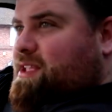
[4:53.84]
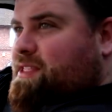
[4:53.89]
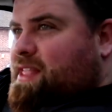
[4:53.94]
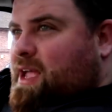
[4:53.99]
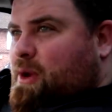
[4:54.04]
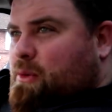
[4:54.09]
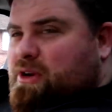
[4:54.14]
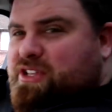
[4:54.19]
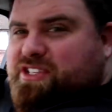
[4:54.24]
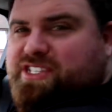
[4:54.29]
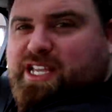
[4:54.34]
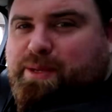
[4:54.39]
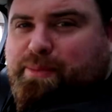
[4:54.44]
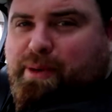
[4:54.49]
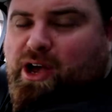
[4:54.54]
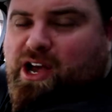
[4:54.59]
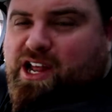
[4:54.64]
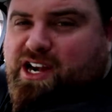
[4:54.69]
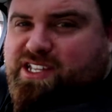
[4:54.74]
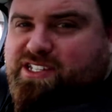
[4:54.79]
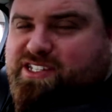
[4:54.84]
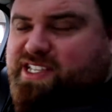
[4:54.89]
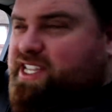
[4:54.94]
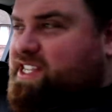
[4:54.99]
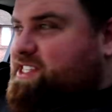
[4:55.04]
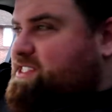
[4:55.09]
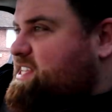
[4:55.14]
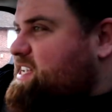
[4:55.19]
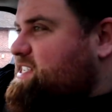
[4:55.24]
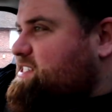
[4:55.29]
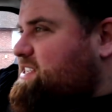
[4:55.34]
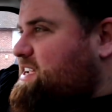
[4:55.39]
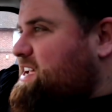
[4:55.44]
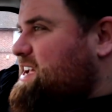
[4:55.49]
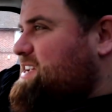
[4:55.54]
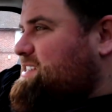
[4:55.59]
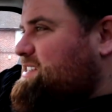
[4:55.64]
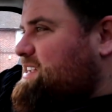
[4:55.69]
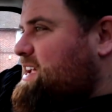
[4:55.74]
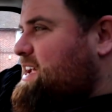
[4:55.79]
Now I want to see behind the scenes. This
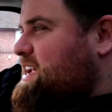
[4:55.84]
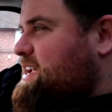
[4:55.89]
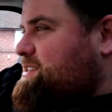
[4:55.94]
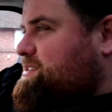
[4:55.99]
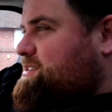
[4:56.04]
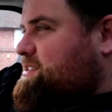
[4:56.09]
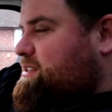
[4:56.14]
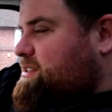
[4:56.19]
is it.